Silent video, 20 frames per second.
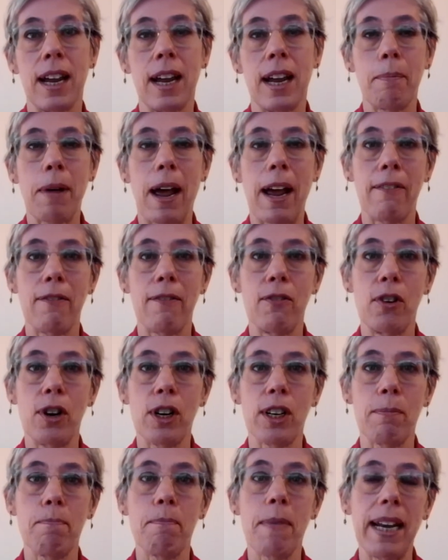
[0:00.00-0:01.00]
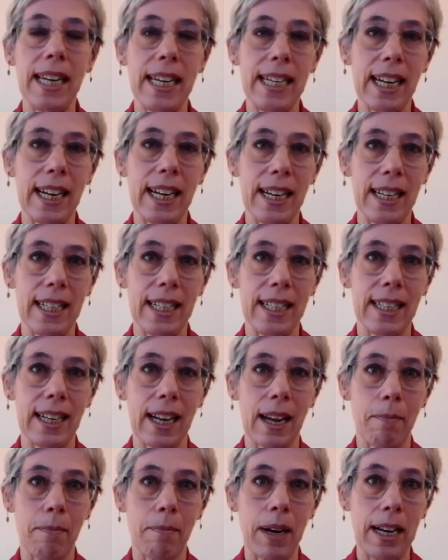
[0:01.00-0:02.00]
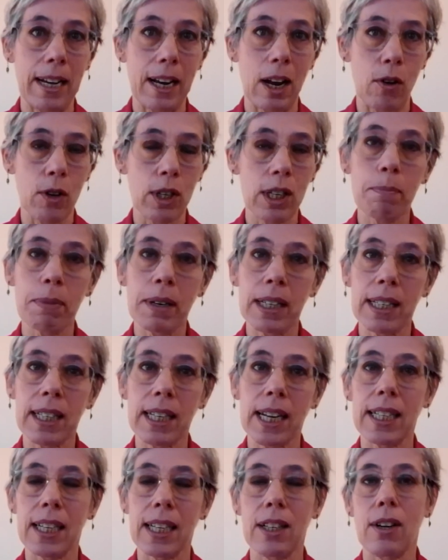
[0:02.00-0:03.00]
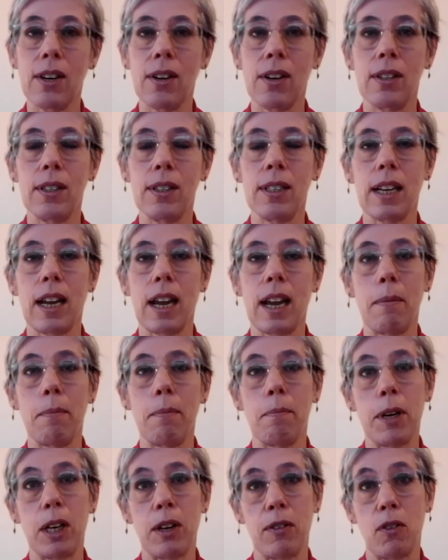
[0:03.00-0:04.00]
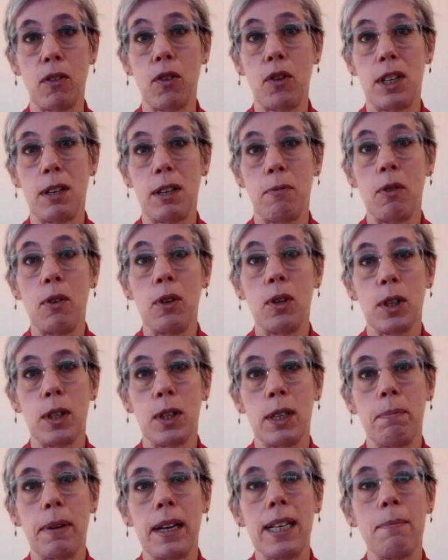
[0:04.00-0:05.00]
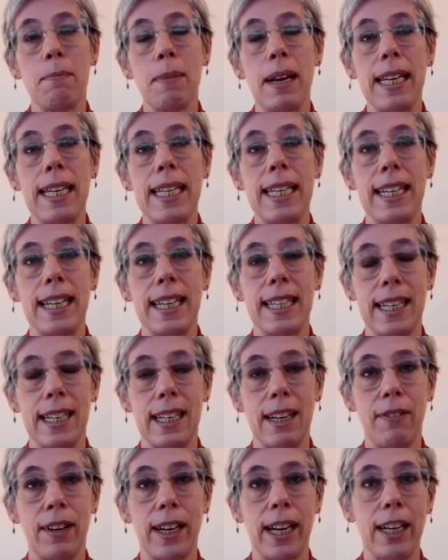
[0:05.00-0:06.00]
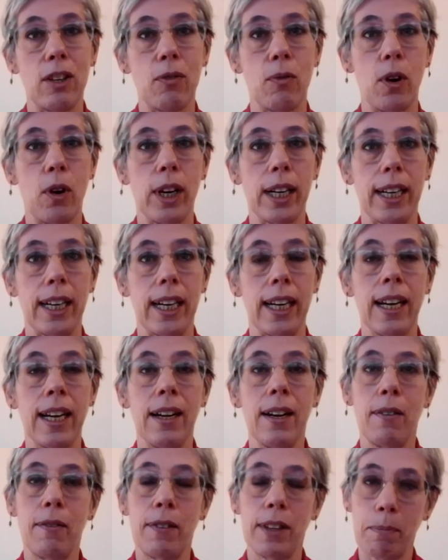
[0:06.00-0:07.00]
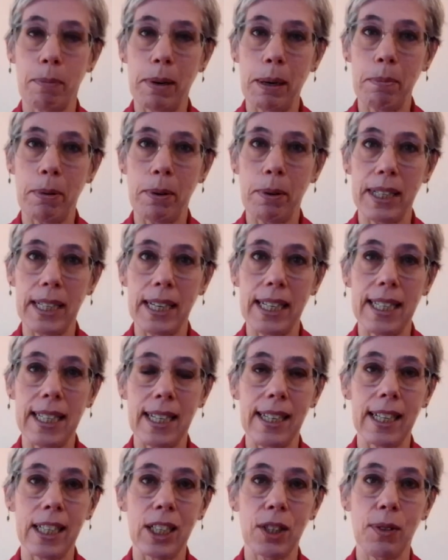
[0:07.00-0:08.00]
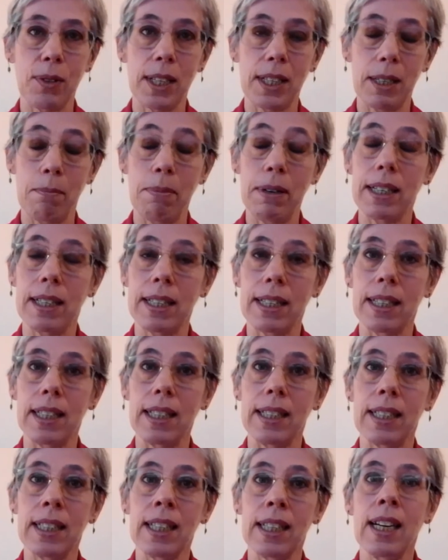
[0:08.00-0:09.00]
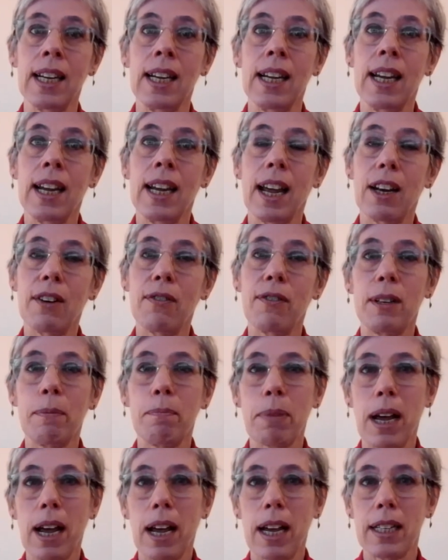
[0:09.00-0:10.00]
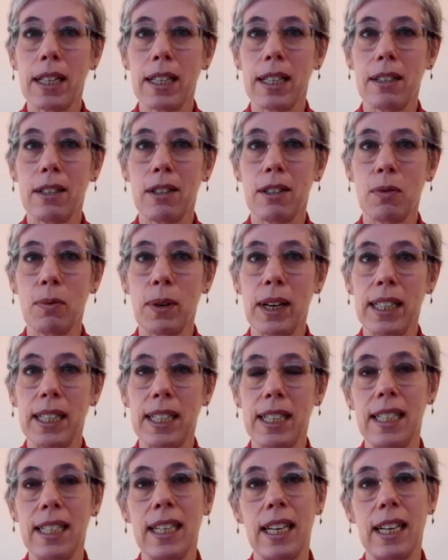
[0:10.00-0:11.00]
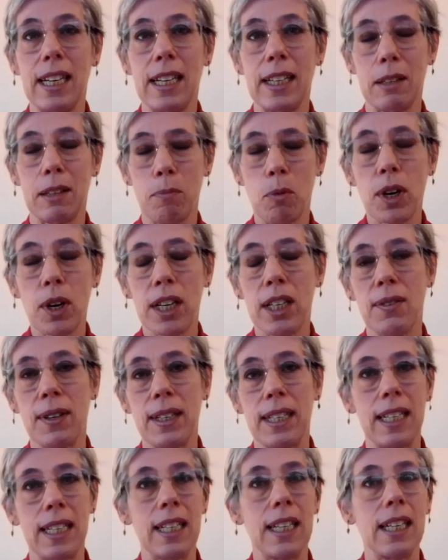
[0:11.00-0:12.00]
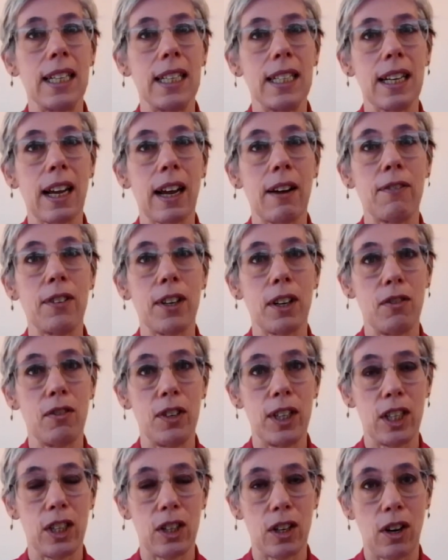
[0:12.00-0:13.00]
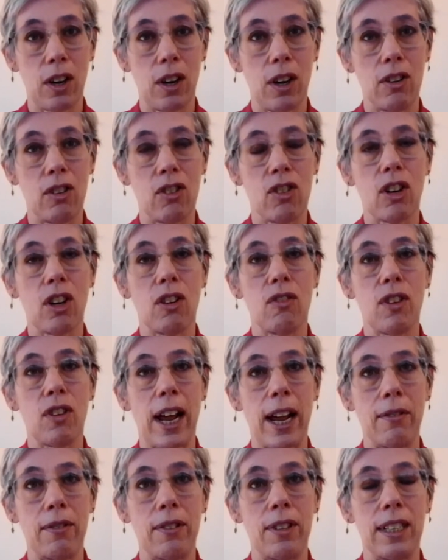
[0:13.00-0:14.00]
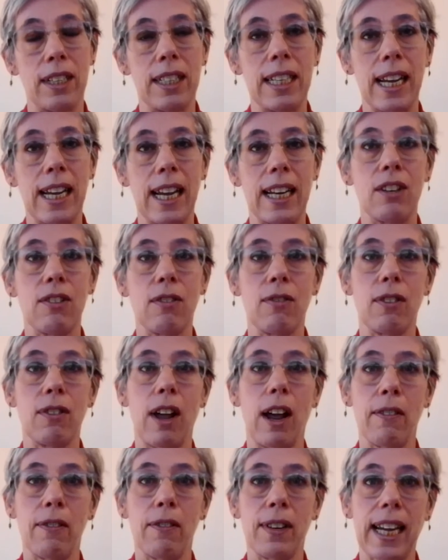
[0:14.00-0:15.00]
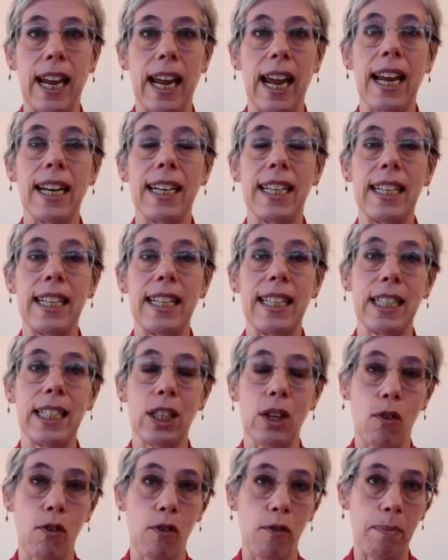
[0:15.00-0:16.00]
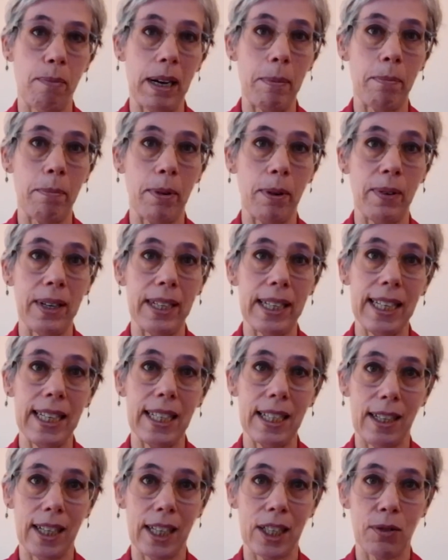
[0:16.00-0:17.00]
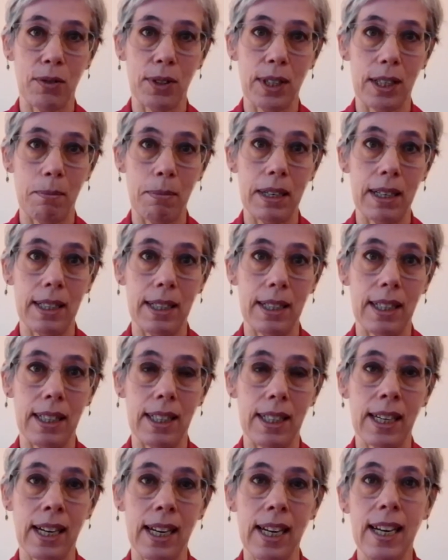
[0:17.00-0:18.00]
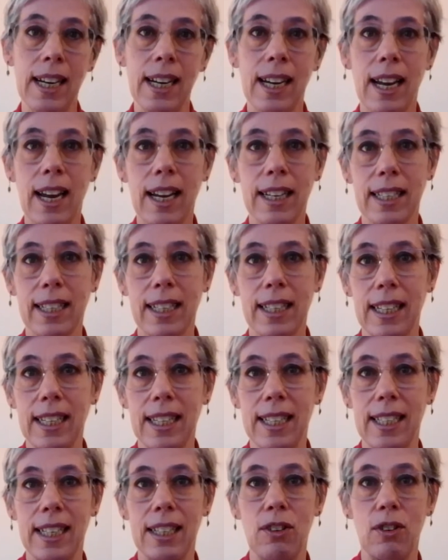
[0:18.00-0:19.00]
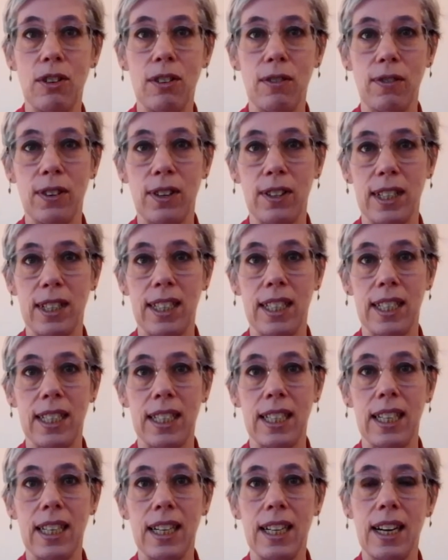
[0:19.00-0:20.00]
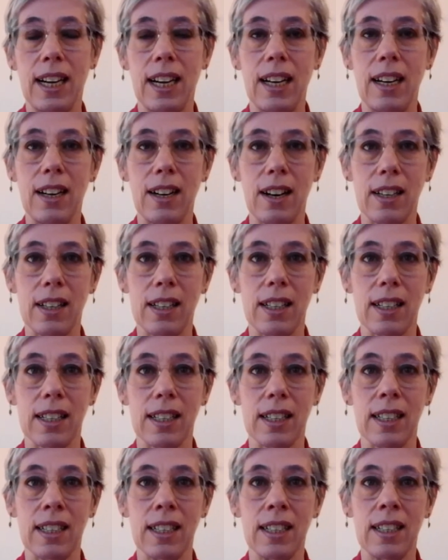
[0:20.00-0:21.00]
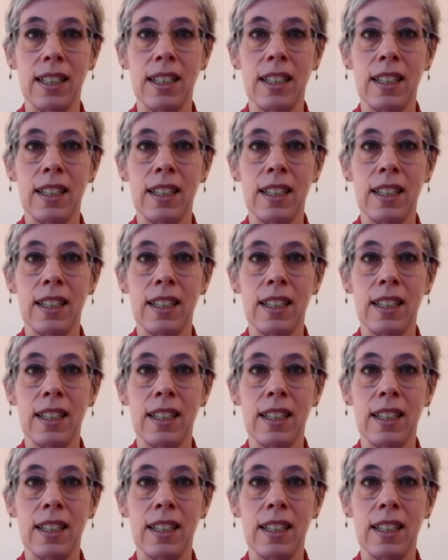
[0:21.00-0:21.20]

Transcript: I've worked many years in a hospice as a nurse, but I've also spent many years living and working with people with intellectual disabilities. And for the past 20 years, more than 20 years, I've done research around the end-of-life care needs of people with intellectual disabilities at Kingston University in London.